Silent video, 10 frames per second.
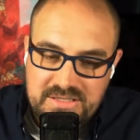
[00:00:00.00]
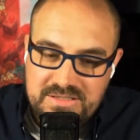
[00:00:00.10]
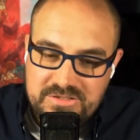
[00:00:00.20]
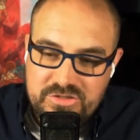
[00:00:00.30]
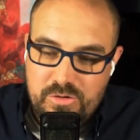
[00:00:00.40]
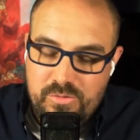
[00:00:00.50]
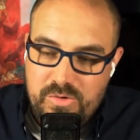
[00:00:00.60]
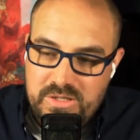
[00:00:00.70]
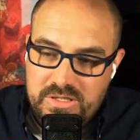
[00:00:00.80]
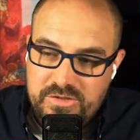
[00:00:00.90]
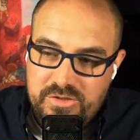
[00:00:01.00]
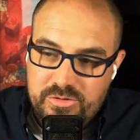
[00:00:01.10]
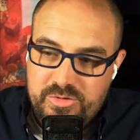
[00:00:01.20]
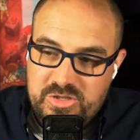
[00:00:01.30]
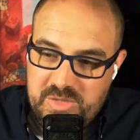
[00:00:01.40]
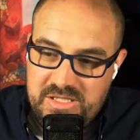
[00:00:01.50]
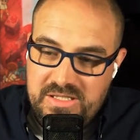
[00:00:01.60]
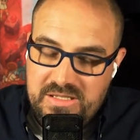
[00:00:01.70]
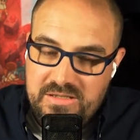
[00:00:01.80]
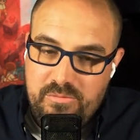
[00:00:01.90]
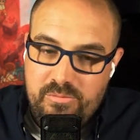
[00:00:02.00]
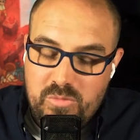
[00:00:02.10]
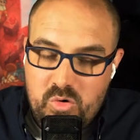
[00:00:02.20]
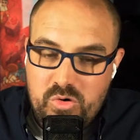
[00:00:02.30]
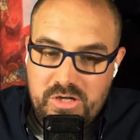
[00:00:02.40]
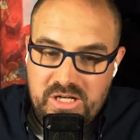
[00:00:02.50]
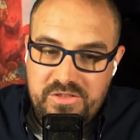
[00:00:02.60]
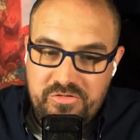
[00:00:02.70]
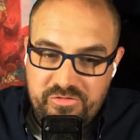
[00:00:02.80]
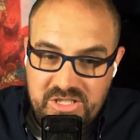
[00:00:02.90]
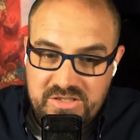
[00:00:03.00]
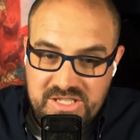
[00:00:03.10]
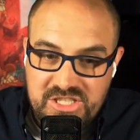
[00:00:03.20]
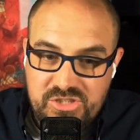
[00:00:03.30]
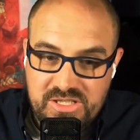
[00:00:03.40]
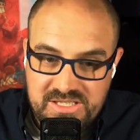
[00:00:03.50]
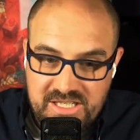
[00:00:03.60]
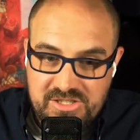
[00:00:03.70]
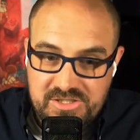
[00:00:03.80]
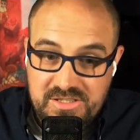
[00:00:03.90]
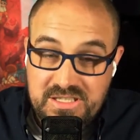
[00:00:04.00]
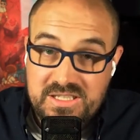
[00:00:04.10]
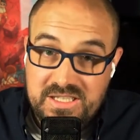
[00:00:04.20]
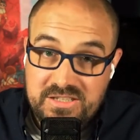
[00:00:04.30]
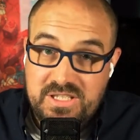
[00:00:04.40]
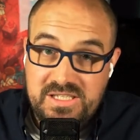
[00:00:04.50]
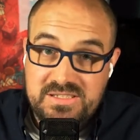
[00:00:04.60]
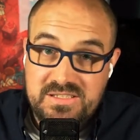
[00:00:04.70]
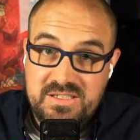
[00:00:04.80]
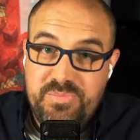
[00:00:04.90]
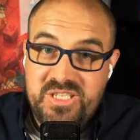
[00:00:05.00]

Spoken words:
So you're spending more on the fee than the transaction in a lot of cases